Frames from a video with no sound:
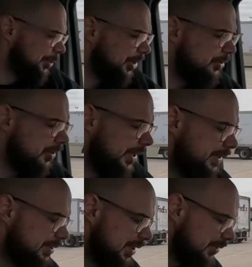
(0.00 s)
I'm gonna do a
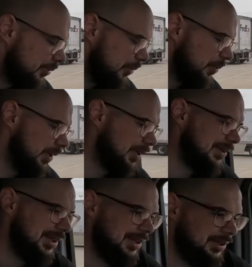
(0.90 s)
light check real quick,
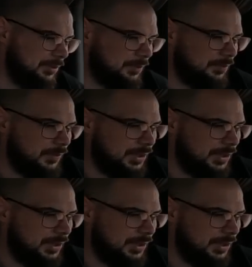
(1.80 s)
and then